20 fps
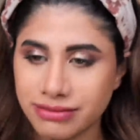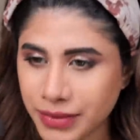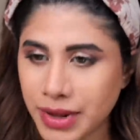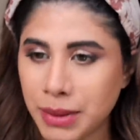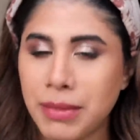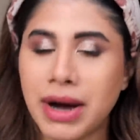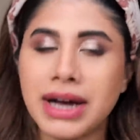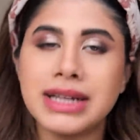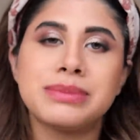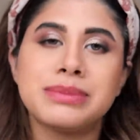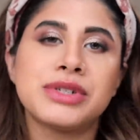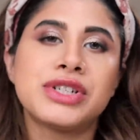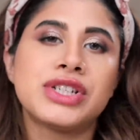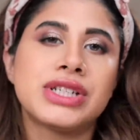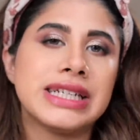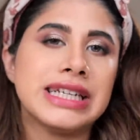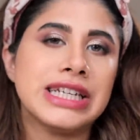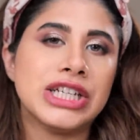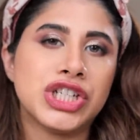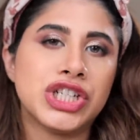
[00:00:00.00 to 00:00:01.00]
Mass
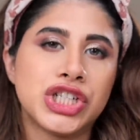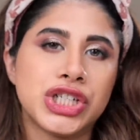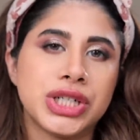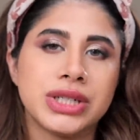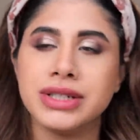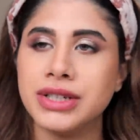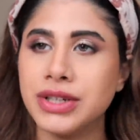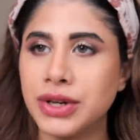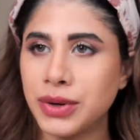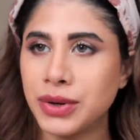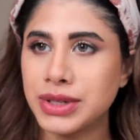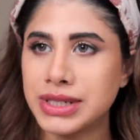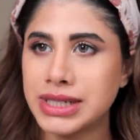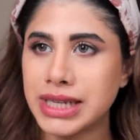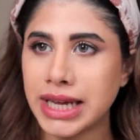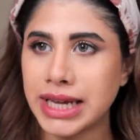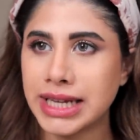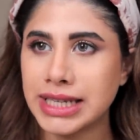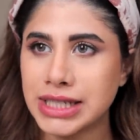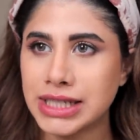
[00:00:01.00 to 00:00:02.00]
prestige, you know, it's
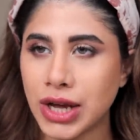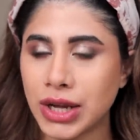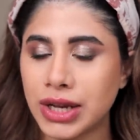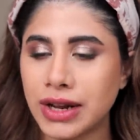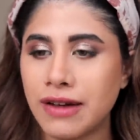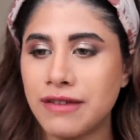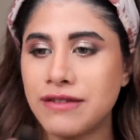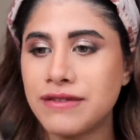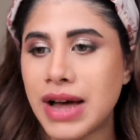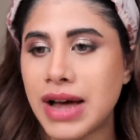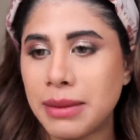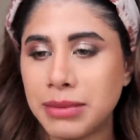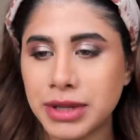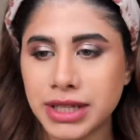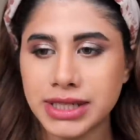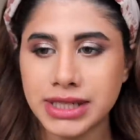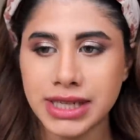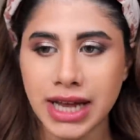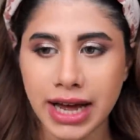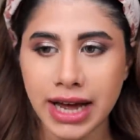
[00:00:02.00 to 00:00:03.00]
like, it's got
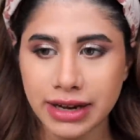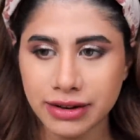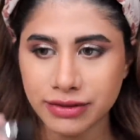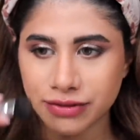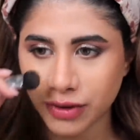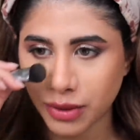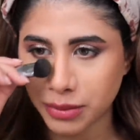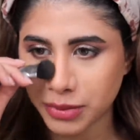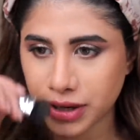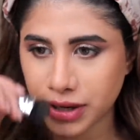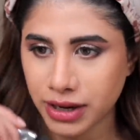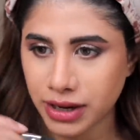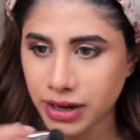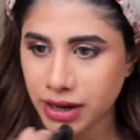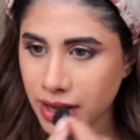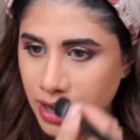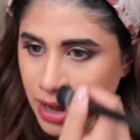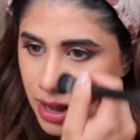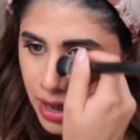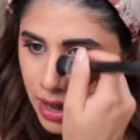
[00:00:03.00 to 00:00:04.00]
fabulous high-end formula,